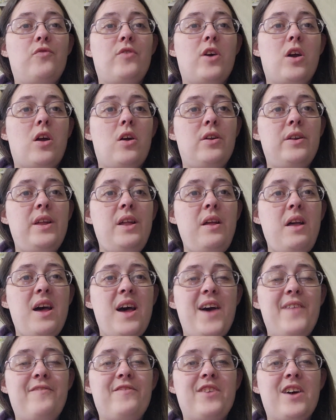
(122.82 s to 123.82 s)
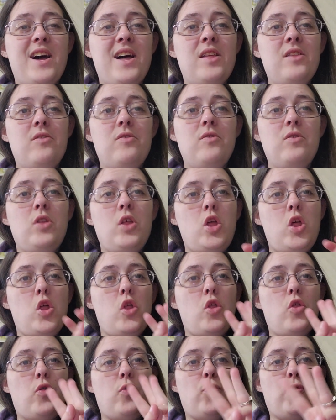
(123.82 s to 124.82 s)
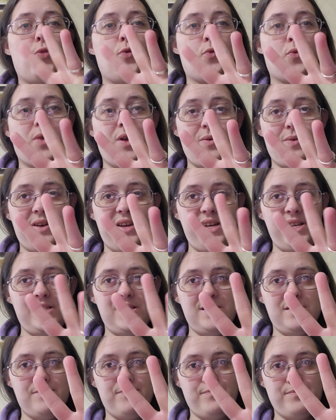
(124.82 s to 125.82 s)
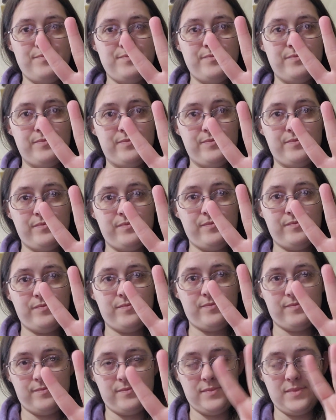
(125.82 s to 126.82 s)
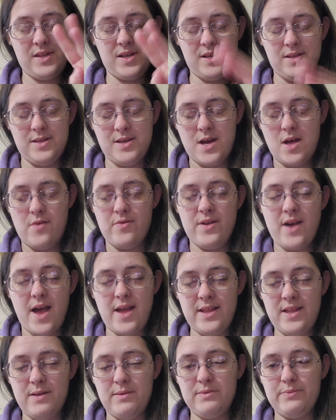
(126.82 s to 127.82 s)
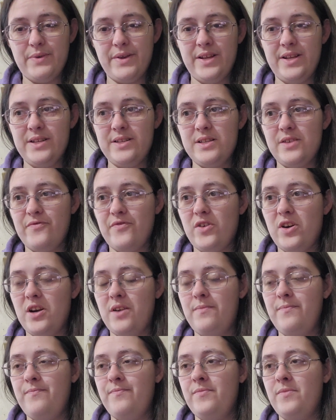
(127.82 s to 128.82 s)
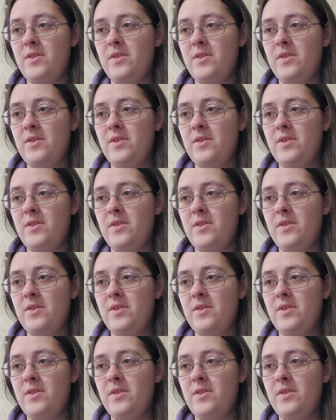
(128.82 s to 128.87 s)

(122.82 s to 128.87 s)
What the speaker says: far on it. I've got 3 weeks down that Tender Blanket so far.